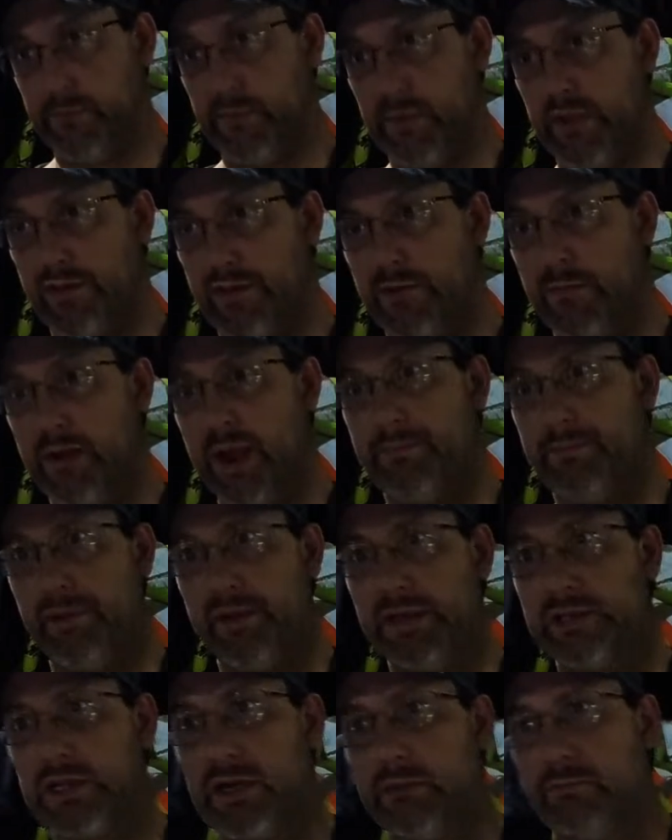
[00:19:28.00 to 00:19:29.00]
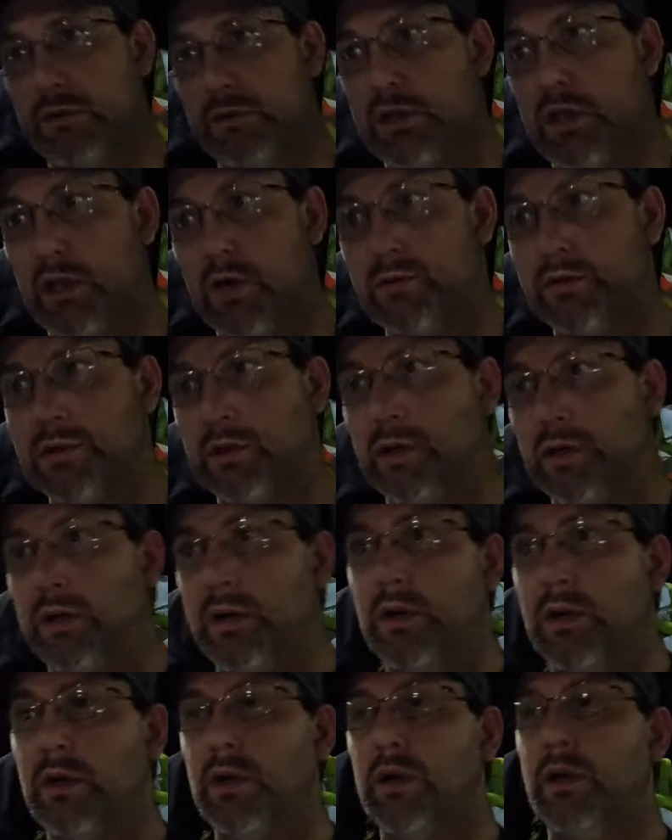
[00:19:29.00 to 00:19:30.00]
There might be something closer,
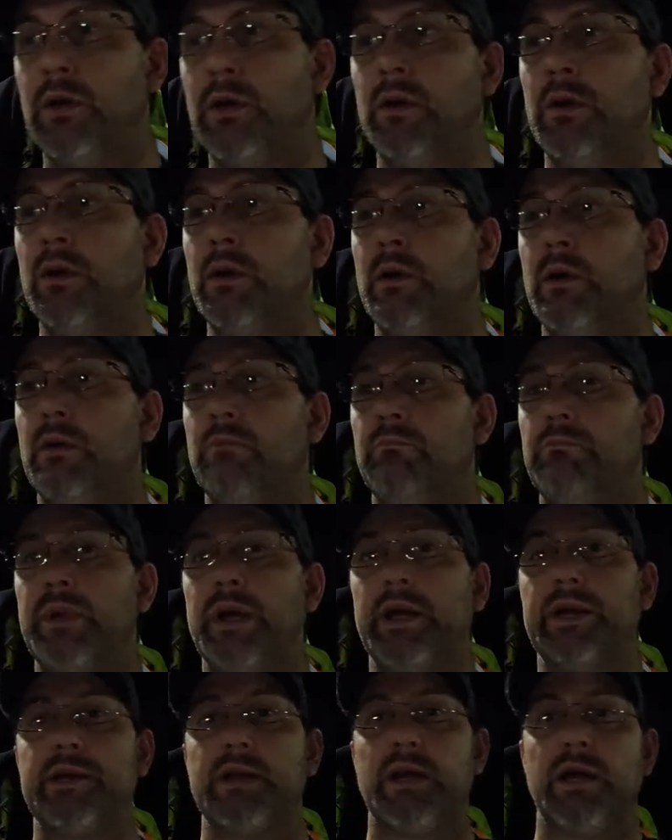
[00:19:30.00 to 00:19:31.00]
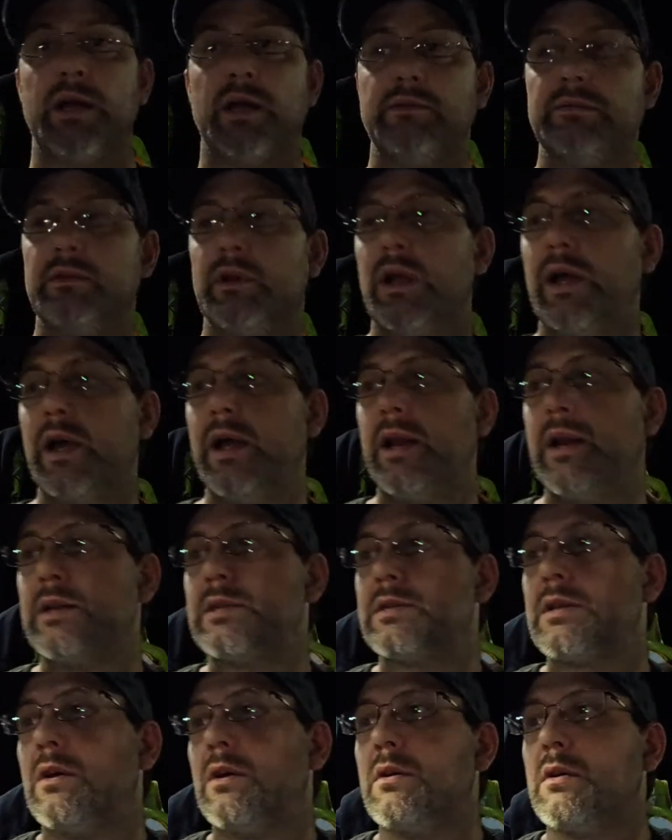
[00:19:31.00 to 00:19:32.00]
but I
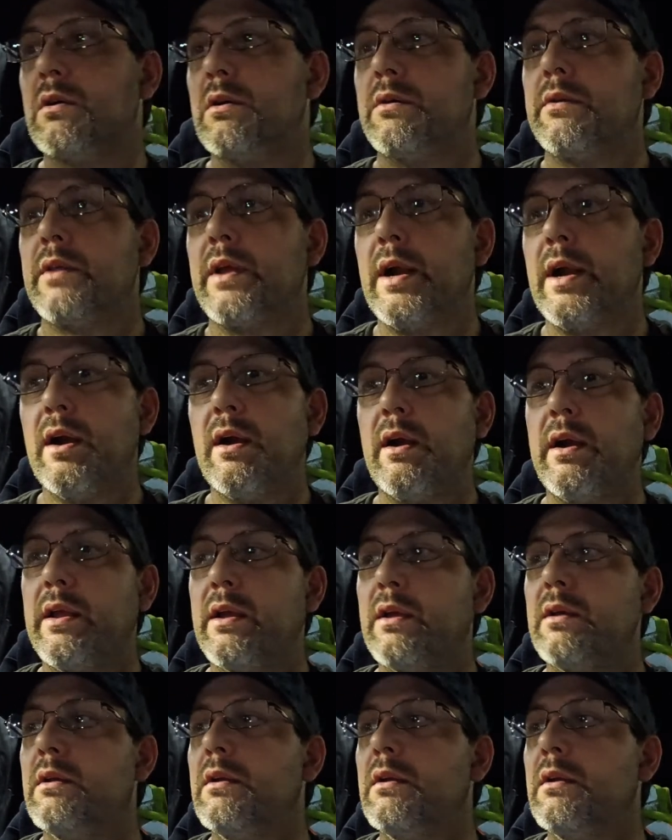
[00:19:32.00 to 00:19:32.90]
just don't know the area.